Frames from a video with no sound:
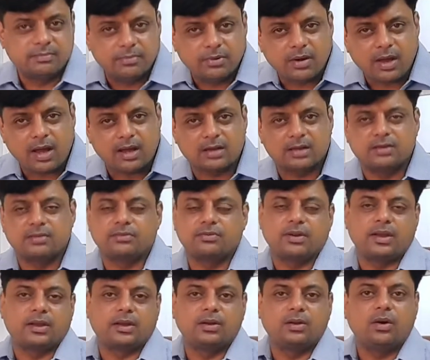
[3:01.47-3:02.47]
proactive,
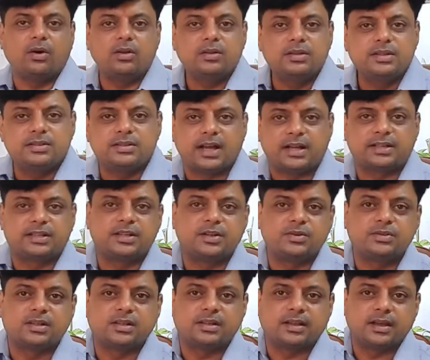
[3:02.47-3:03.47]
like, and all these attitudes
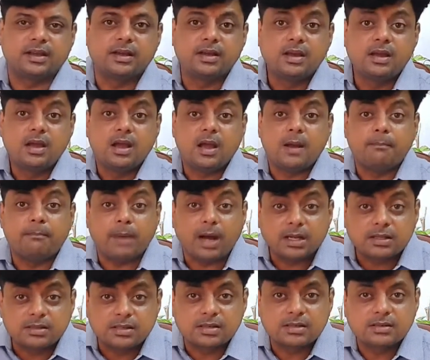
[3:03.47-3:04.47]
are there.
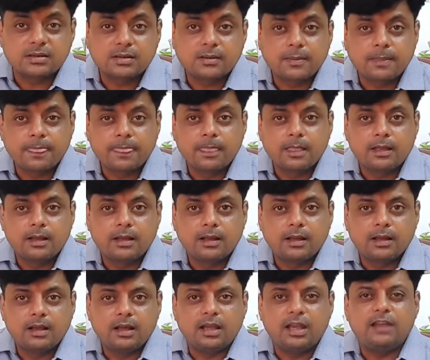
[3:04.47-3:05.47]
But
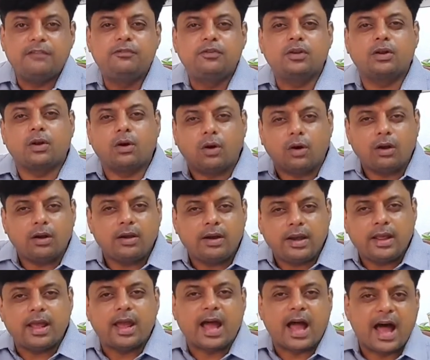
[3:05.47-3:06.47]
if you're already
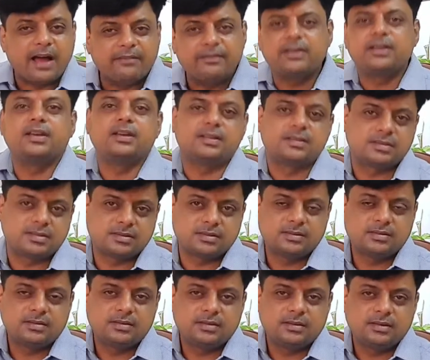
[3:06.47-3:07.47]
having it,
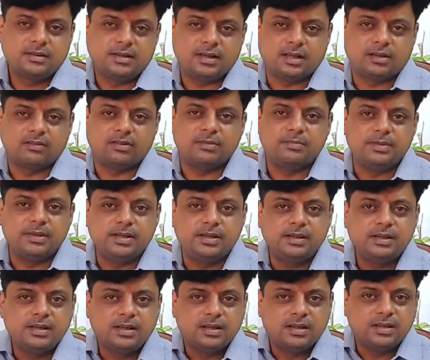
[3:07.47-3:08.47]
it will
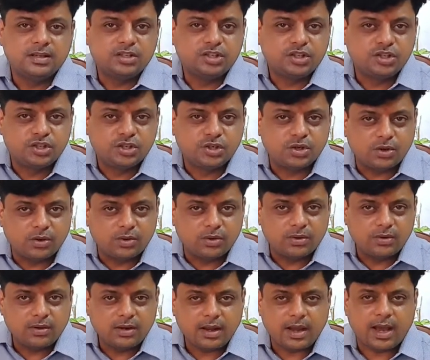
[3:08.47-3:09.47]
be
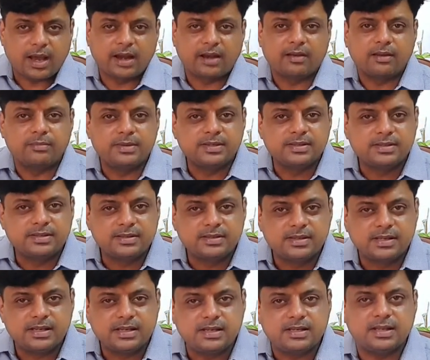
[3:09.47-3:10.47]
shown and it will be
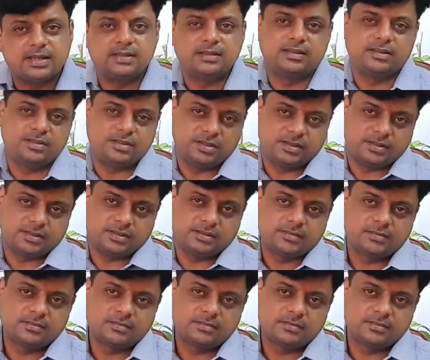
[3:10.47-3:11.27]
seen in the GD.